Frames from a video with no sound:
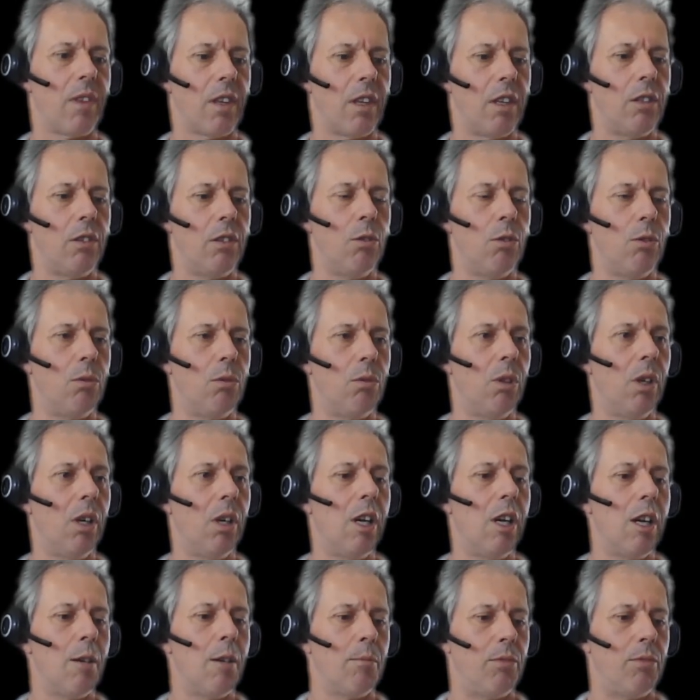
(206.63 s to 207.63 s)
you
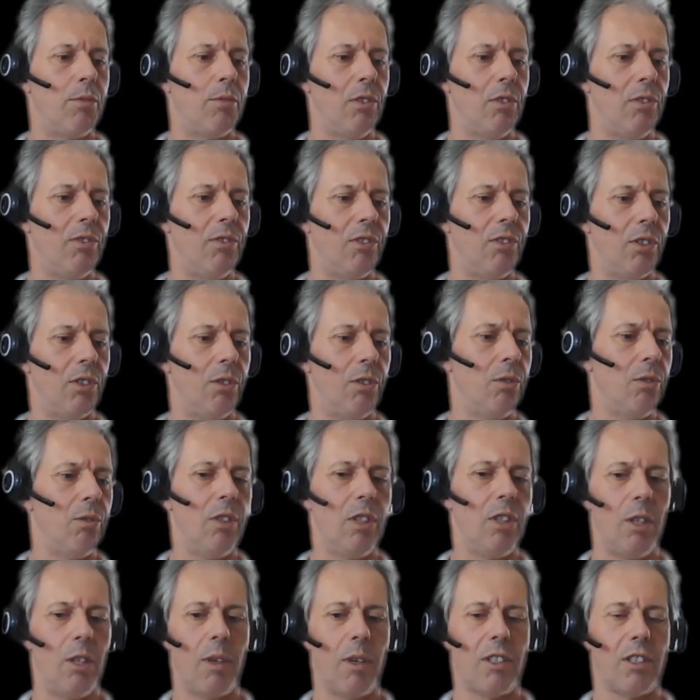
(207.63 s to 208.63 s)
prove to
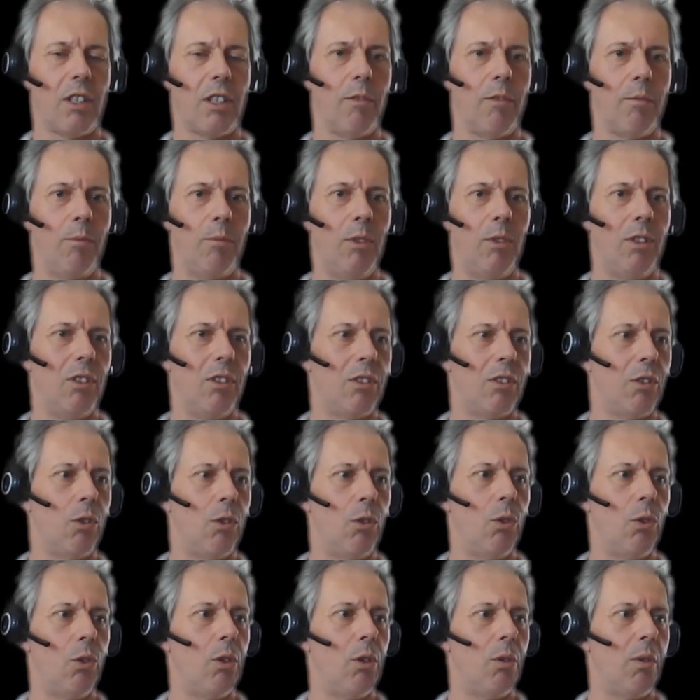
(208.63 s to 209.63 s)
the U S government
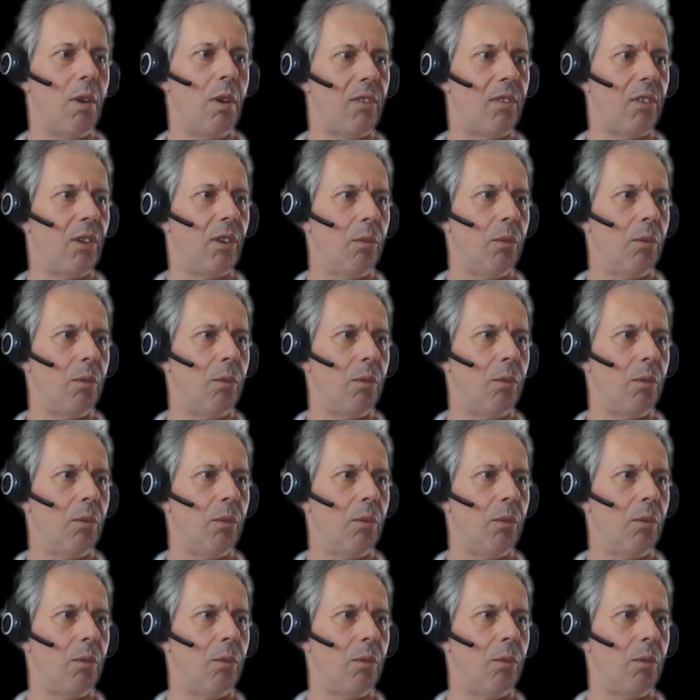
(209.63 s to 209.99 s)
or whoever,